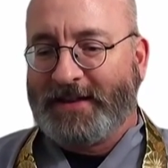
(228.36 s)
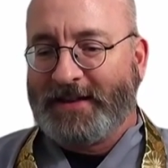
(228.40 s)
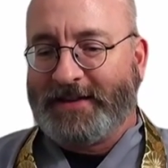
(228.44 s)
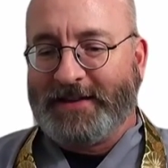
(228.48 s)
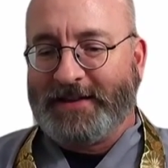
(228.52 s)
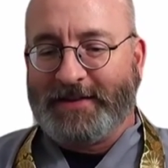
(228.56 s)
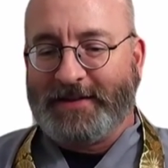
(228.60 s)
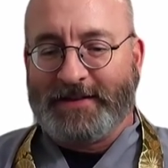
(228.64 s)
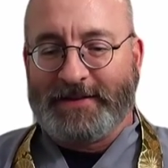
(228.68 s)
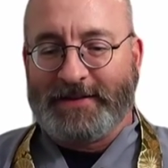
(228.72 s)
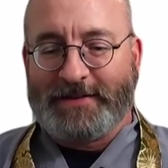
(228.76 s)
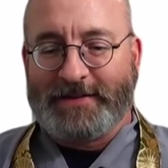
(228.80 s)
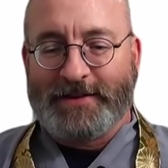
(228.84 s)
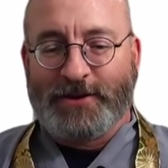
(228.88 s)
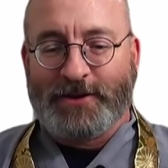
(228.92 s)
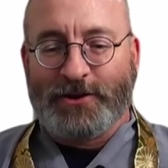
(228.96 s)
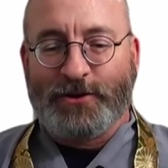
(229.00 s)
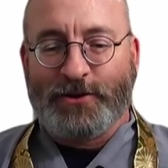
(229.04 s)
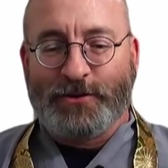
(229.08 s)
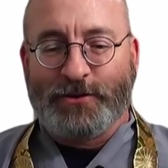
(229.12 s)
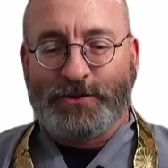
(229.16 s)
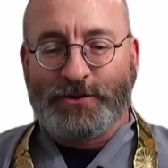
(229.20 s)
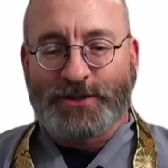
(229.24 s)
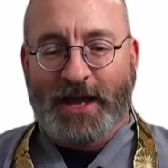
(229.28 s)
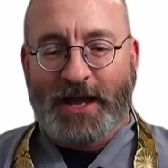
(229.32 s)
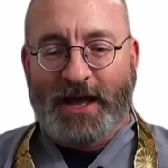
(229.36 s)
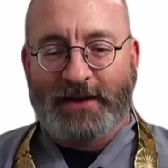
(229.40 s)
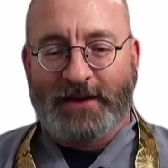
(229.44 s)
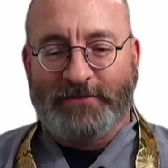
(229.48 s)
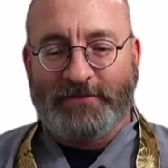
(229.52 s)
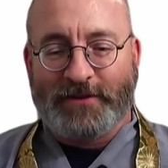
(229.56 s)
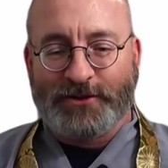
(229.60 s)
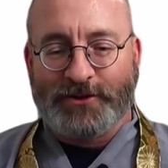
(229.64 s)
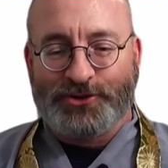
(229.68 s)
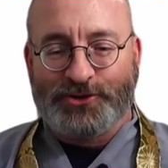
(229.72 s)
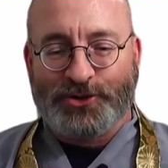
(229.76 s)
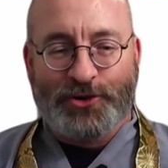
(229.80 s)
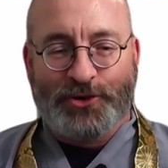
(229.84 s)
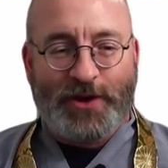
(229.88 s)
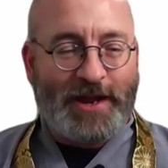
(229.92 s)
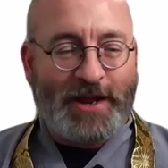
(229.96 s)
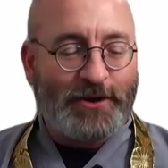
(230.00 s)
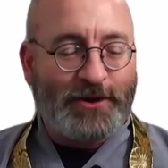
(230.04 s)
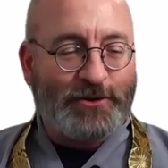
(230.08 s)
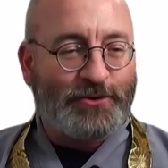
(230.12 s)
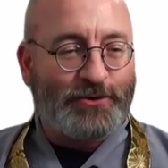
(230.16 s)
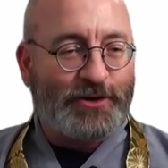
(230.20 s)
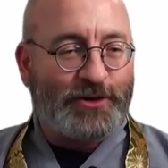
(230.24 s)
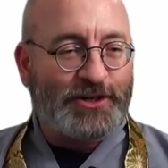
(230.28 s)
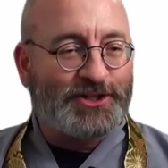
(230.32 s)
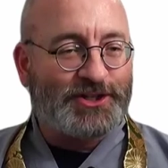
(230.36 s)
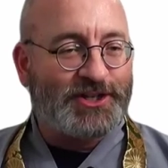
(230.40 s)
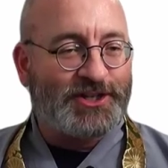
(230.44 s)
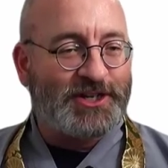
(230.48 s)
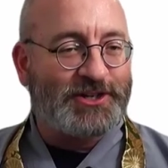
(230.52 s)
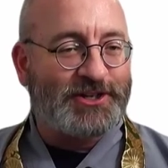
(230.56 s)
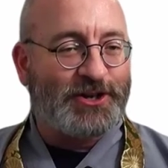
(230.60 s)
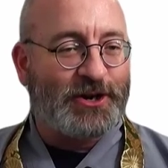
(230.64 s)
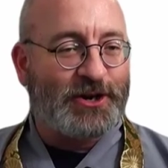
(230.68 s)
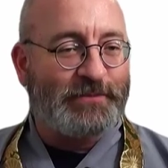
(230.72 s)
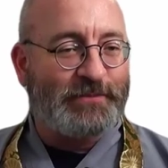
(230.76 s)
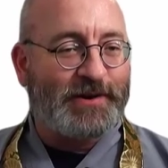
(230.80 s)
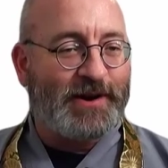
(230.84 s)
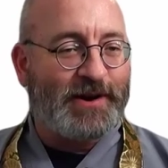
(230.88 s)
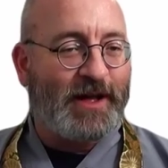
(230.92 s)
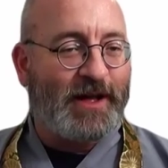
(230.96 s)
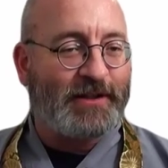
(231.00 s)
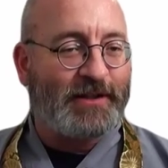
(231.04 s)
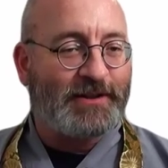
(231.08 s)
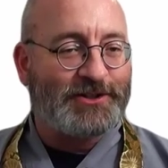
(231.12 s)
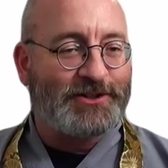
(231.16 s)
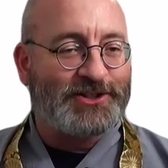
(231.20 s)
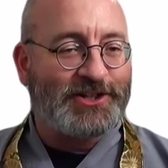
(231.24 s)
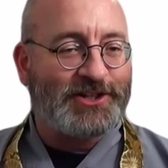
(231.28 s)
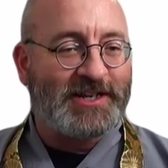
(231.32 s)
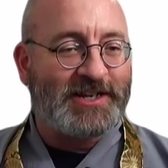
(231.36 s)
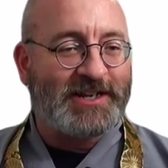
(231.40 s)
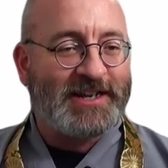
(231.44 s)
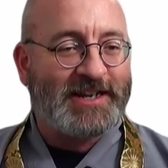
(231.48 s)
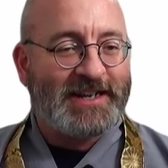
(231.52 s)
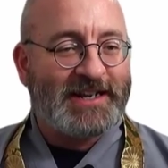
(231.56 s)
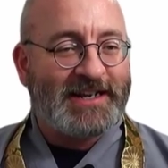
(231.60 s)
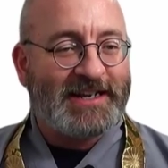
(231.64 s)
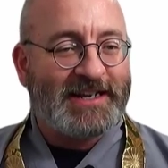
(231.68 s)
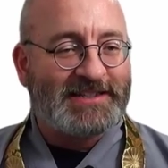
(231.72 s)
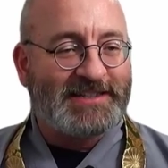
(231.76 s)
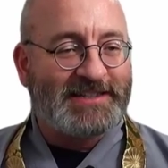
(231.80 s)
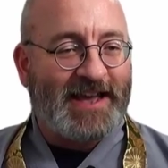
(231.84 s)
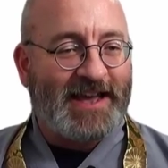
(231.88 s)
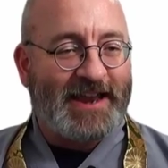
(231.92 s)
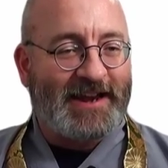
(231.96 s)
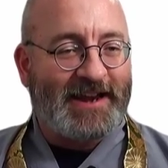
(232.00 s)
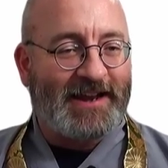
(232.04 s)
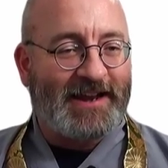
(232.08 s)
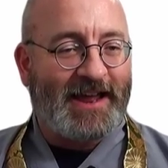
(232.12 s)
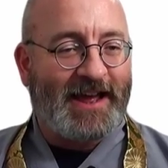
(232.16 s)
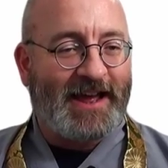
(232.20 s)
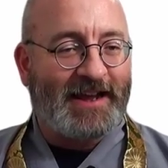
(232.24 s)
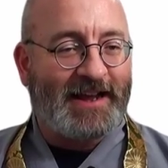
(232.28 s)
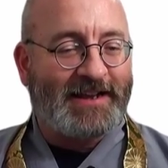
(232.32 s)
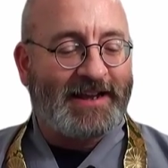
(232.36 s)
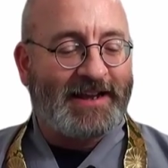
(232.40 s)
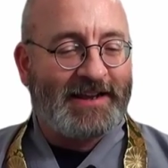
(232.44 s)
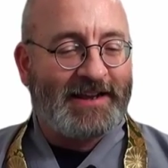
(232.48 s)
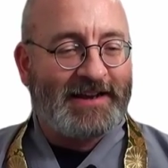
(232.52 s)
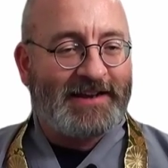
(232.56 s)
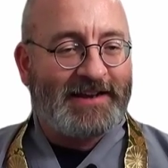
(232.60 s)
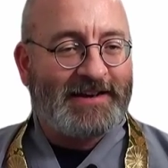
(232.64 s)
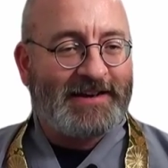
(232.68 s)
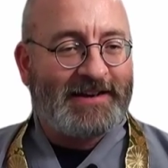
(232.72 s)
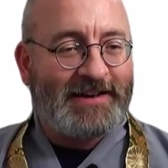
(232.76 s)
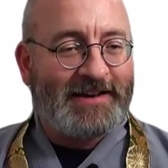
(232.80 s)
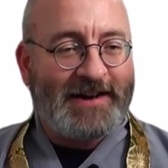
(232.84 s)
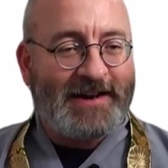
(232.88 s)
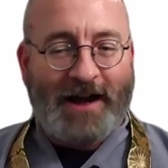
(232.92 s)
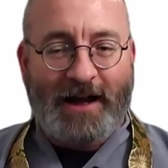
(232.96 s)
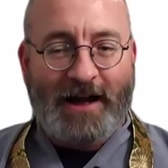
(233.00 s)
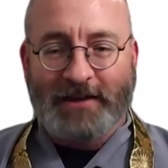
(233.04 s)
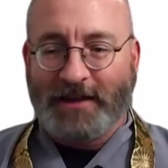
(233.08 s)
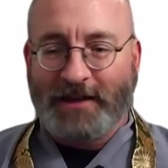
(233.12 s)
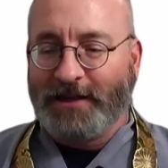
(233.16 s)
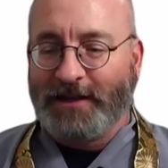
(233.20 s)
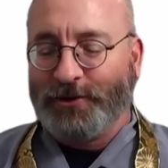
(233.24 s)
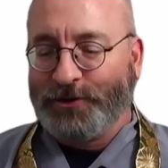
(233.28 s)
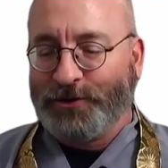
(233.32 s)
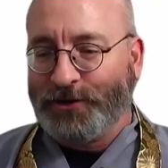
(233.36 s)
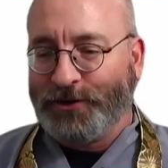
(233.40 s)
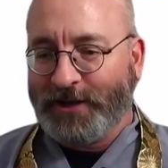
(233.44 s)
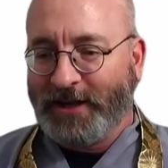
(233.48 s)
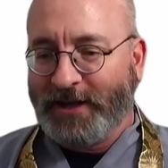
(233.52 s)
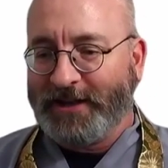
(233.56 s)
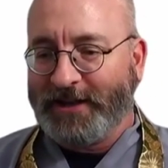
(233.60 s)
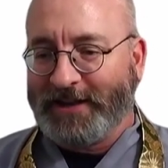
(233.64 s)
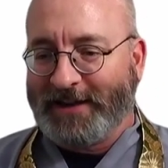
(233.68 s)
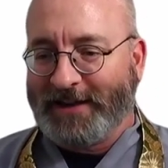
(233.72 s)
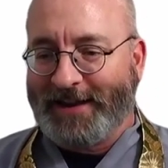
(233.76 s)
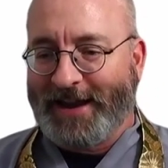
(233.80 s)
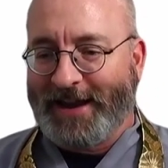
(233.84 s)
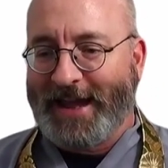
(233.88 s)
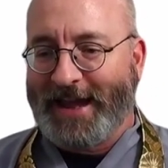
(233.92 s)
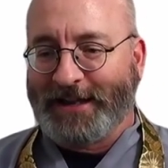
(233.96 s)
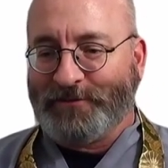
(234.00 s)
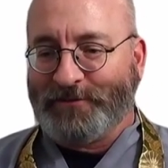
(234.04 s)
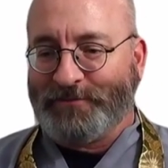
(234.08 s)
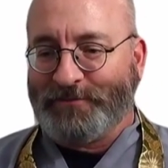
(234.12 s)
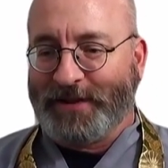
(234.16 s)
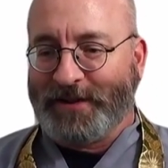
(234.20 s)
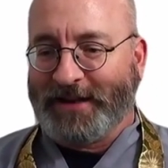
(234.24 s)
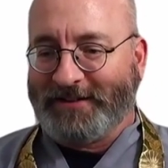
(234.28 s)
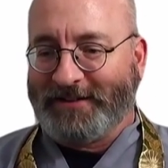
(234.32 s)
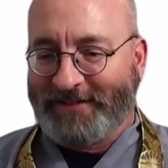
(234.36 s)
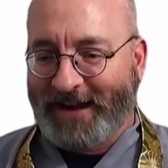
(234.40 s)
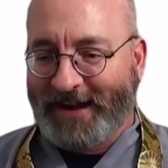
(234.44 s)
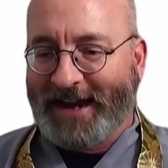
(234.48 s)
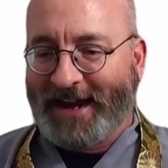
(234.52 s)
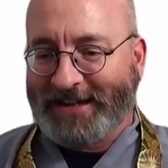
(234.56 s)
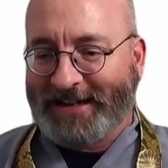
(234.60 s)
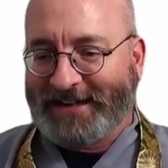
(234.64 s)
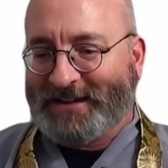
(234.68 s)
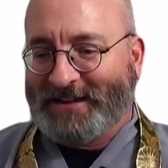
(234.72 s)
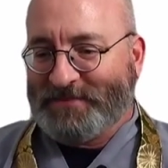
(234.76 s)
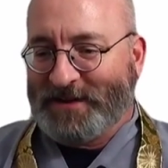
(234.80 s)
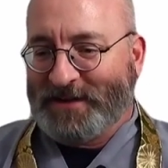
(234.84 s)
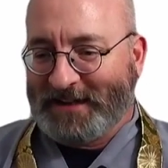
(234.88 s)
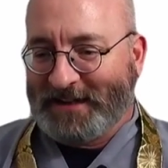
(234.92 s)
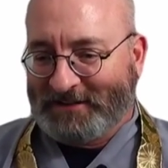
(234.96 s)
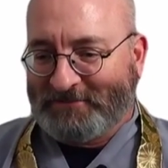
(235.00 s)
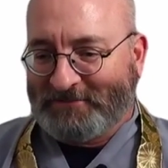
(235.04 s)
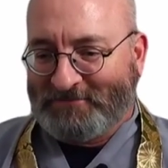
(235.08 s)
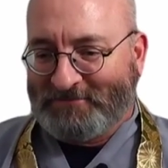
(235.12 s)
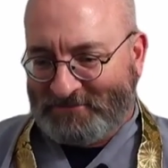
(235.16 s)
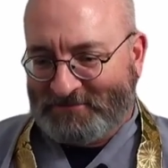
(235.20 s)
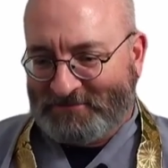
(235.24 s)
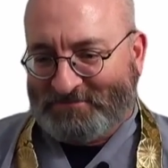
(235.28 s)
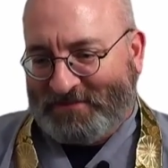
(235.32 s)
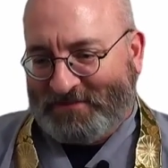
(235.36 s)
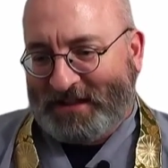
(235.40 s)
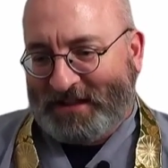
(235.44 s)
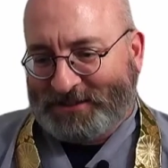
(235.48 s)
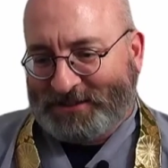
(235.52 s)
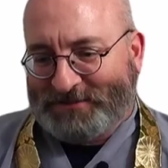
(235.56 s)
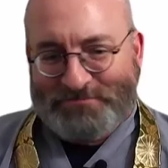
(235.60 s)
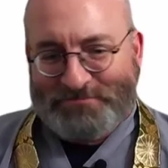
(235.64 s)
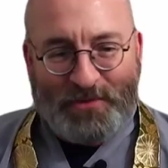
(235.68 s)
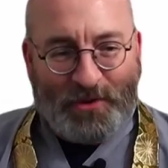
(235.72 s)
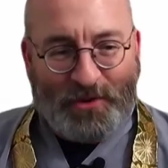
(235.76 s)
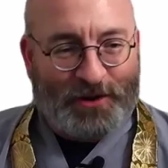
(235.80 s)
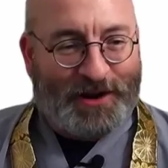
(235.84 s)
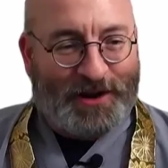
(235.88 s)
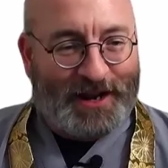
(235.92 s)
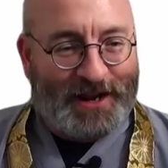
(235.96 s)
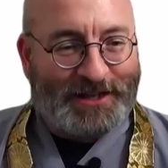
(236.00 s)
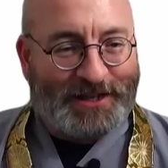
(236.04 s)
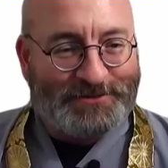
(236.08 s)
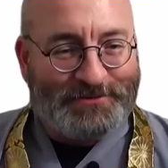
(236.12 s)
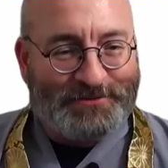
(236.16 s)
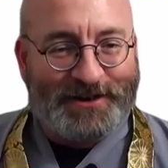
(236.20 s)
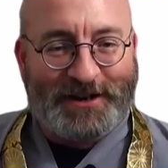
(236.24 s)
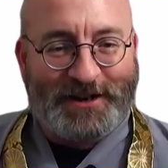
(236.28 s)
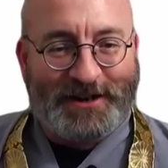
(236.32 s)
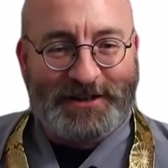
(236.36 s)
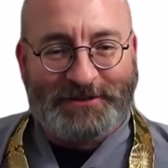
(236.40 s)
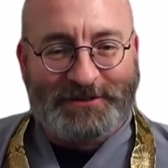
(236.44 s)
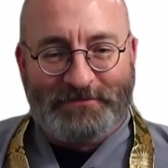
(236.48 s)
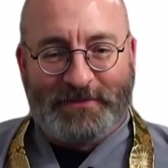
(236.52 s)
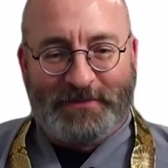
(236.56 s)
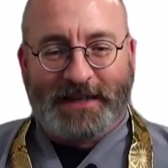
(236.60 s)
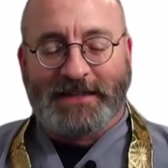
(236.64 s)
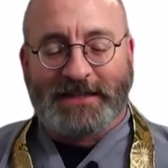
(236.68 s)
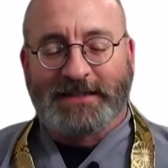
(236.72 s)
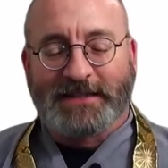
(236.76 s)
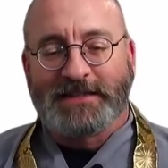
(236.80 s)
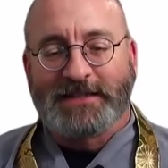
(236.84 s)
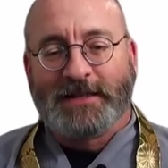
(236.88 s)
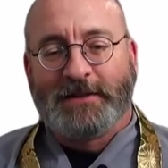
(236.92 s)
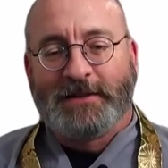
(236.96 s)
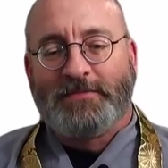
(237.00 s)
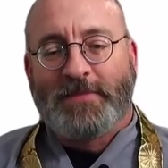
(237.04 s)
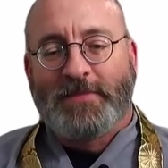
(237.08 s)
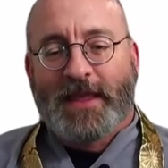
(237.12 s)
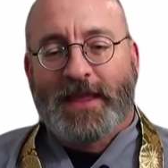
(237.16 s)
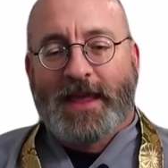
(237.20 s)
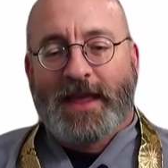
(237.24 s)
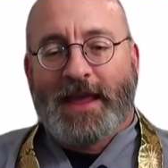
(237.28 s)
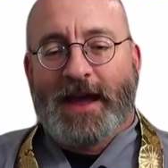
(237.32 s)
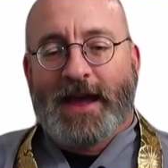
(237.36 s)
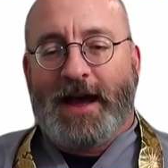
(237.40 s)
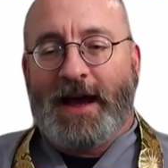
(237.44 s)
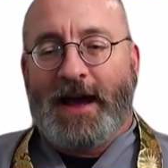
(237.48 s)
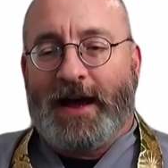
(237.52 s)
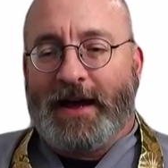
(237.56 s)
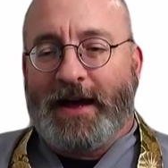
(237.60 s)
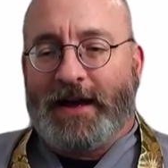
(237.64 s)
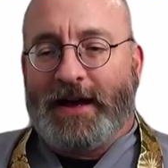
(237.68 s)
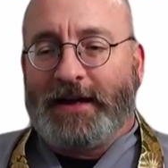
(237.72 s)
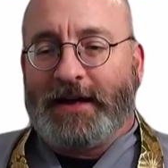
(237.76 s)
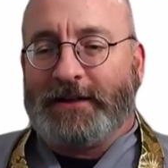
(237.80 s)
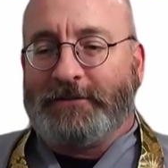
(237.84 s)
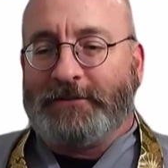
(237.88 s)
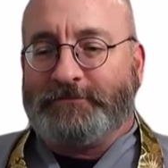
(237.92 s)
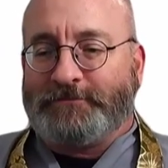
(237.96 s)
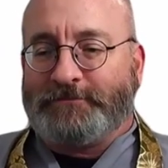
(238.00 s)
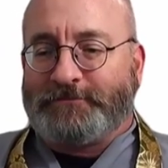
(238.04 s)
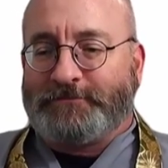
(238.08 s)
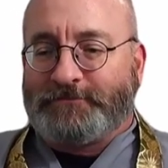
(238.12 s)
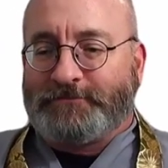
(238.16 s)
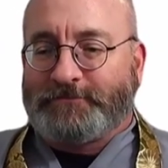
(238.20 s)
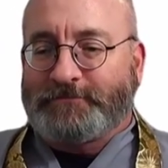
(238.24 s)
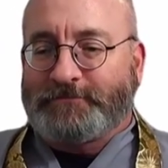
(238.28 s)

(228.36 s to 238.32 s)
to use kind of a Judeo-Christian terminology, it's kind of like hallelujah enlightenment, right? I mean, that's more or less what it means. But